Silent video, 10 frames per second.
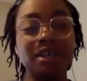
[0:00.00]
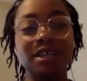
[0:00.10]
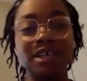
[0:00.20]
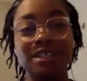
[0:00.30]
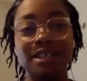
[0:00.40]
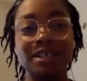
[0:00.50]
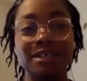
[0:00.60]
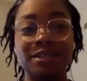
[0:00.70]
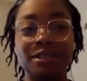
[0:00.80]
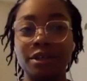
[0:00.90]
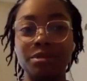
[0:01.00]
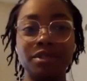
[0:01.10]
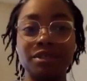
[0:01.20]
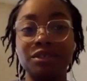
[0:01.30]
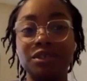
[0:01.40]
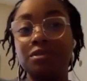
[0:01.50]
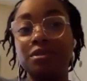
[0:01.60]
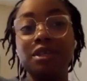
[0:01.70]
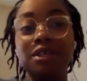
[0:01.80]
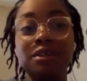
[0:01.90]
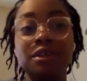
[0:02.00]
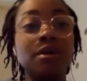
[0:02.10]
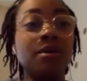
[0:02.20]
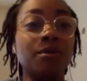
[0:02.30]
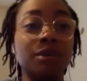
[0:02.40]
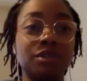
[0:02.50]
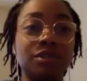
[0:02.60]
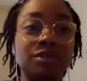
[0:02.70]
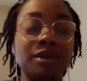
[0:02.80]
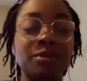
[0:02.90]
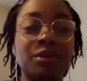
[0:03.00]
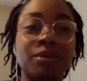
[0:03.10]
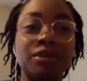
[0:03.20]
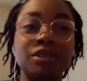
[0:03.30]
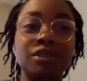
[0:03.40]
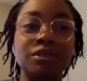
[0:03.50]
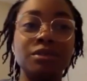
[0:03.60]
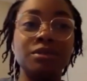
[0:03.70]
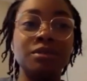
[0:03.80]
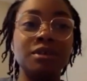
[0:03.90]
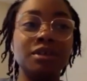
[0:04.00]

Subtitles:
That's like starting a business. You don't really know what you're doing, but once you